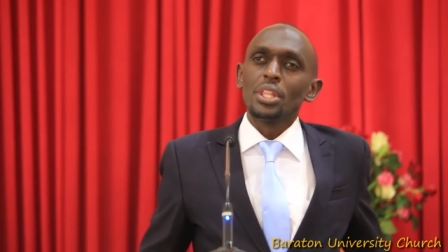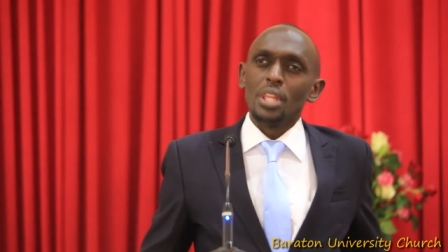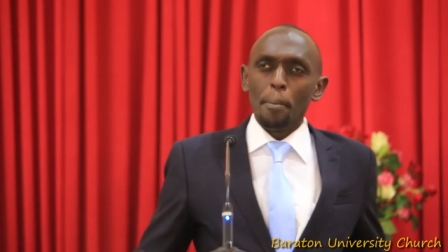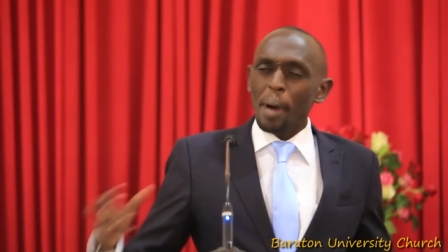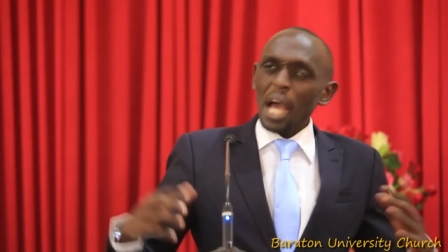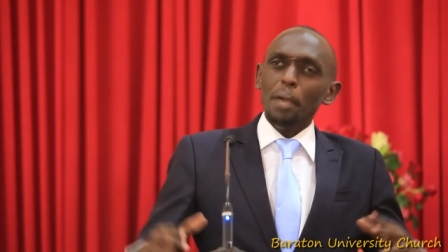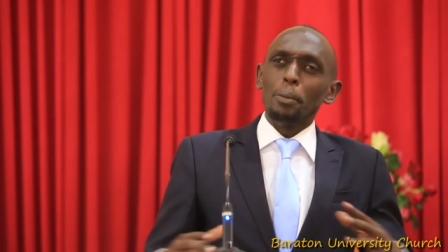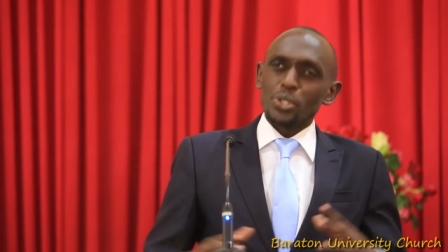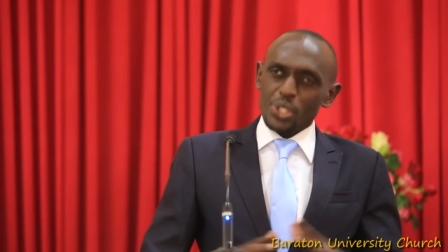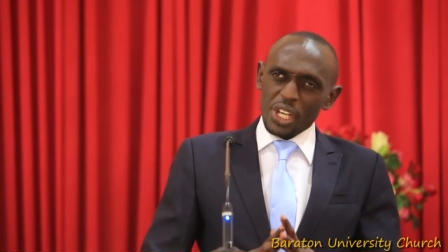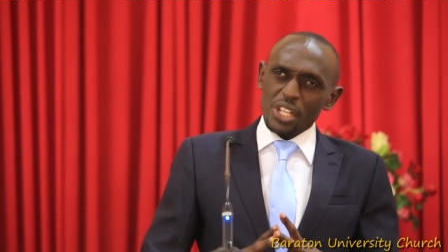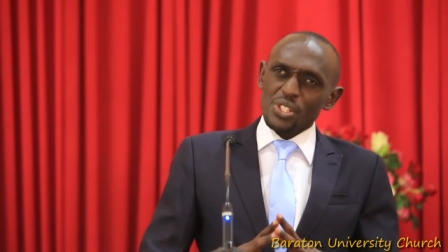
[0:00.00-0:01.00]
the Bible
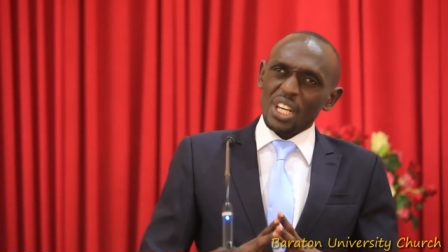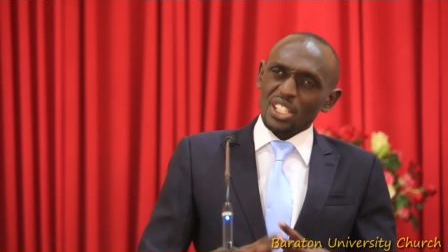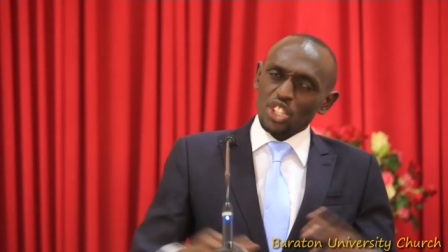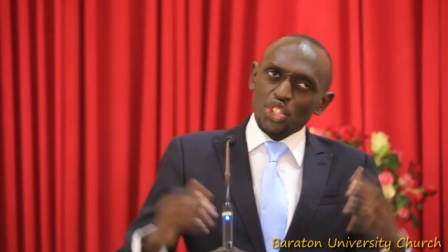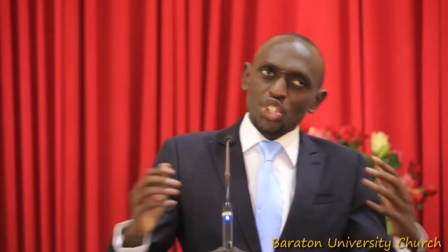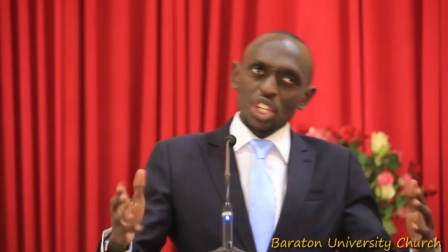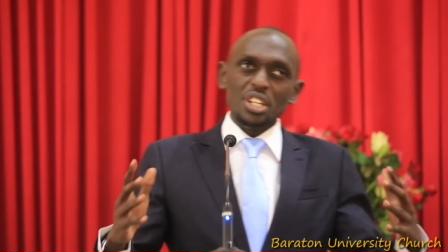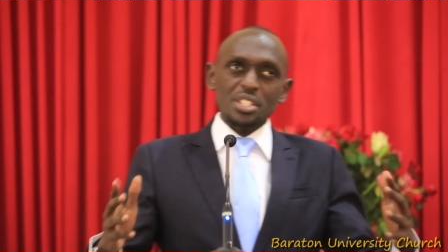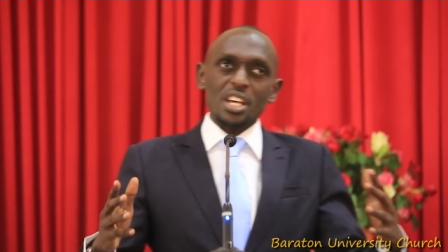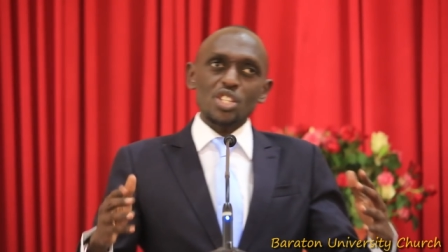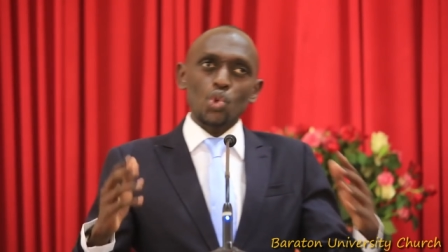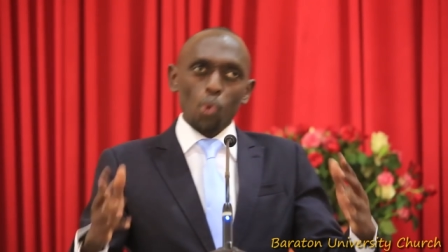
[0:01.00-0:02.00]
says that
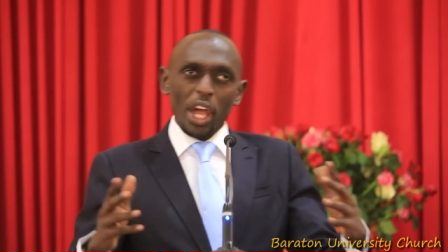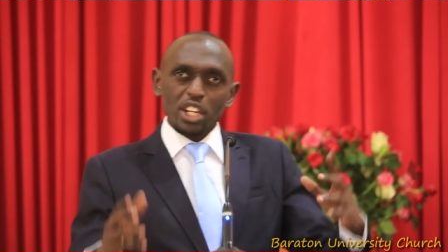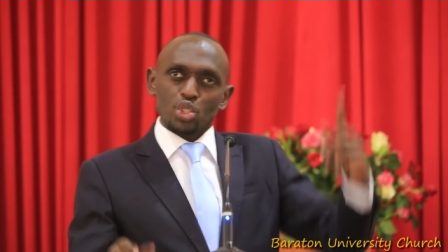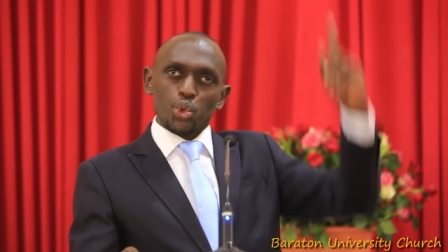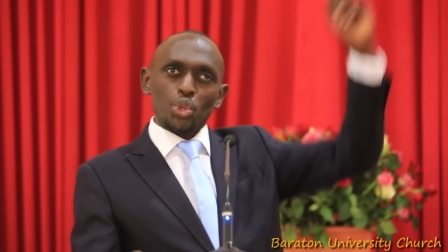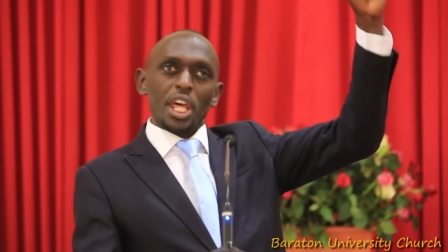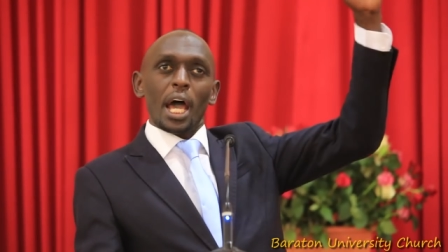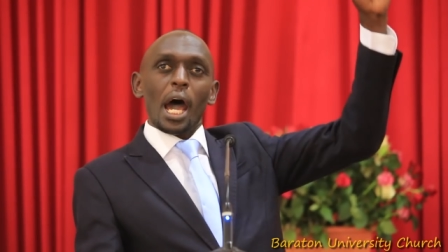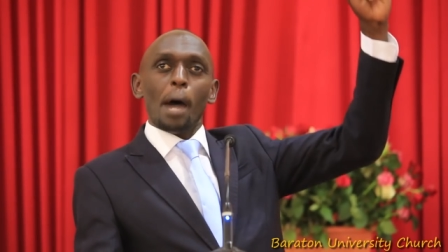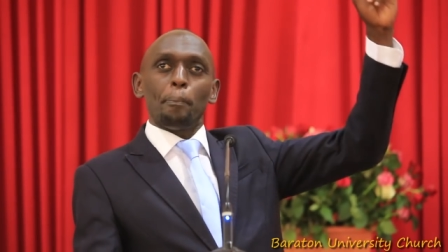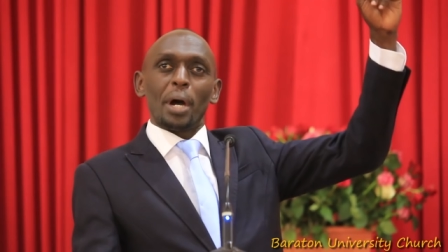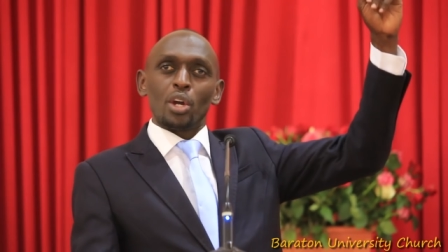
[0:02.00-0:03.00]
Jesus went to the
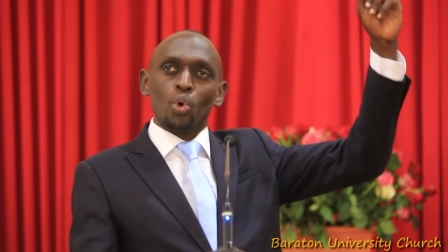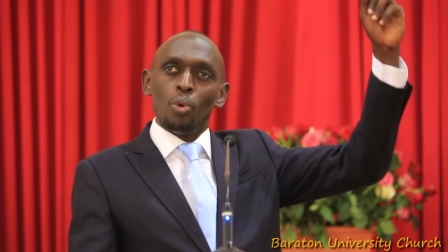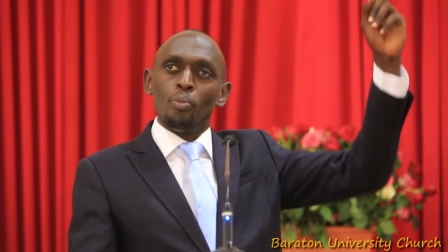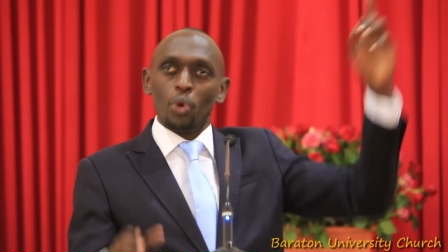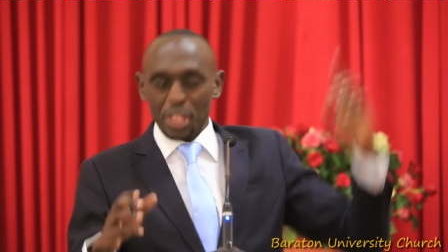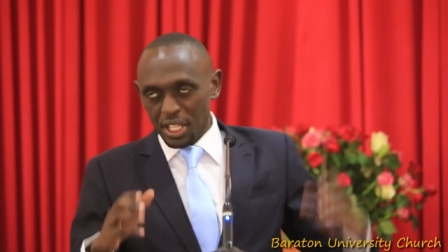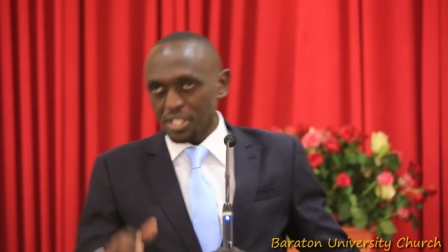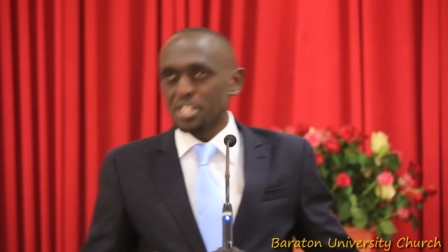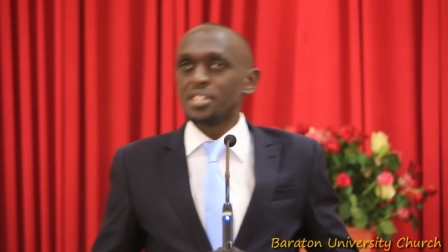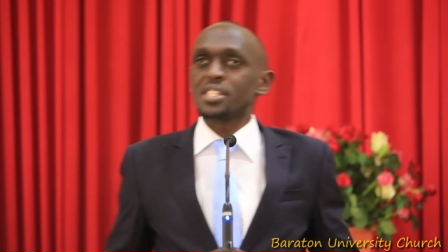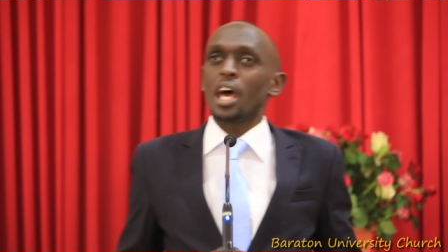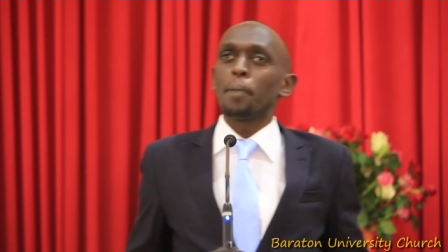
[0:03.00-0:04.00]
upper room with his
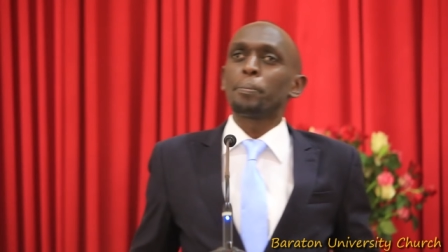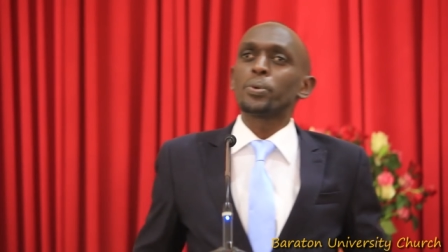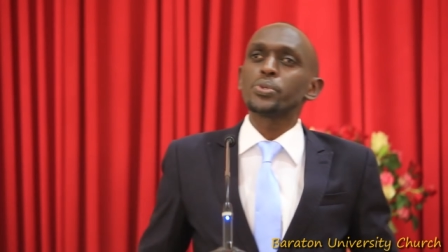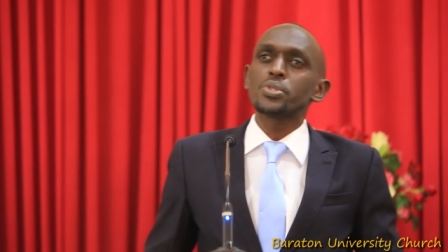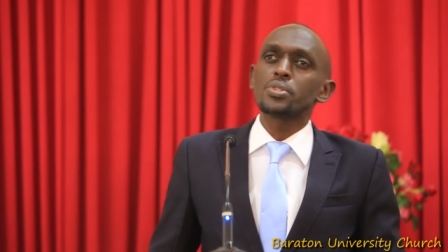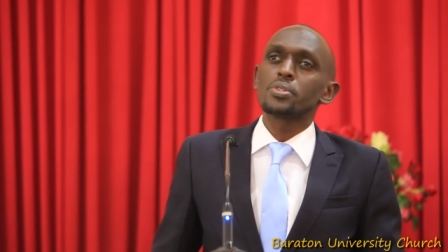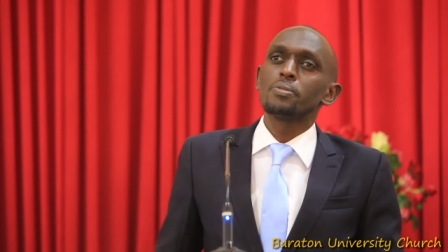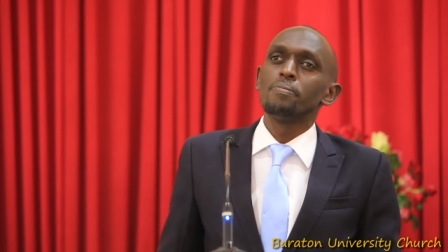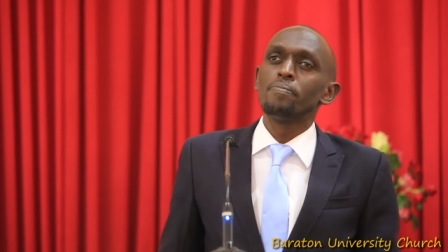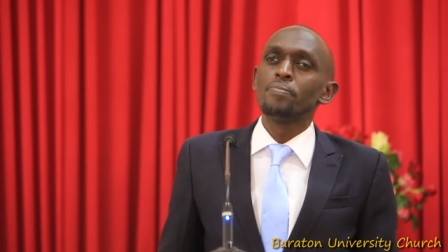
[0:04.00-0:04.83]
disciples.